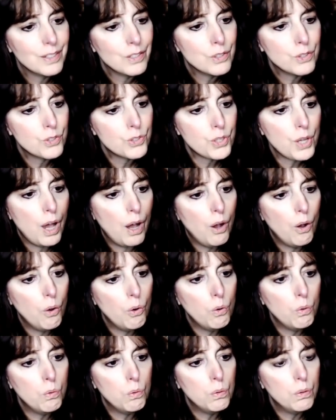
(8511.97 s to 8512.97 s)

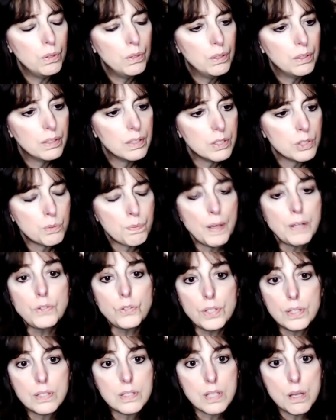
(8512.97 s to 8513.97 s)
So,
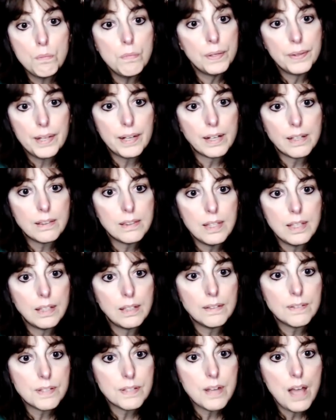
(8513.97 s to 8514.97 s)
especially someone that I think
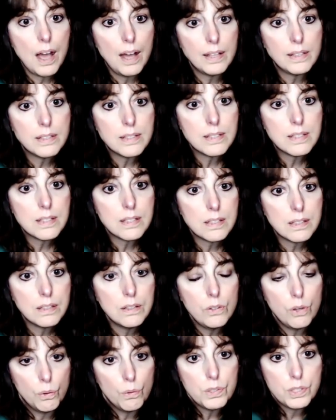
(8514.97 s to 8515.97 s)
is not,
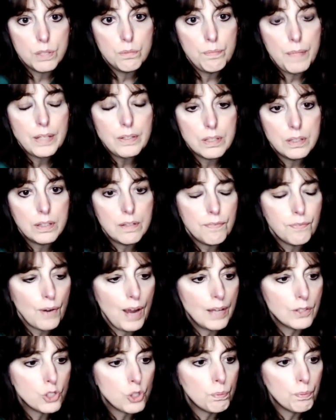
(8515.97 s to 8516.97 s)
is a mentally
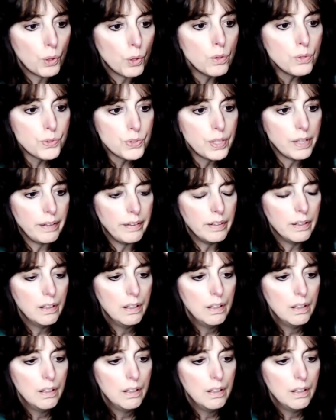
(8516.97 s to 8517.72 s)
fragile person.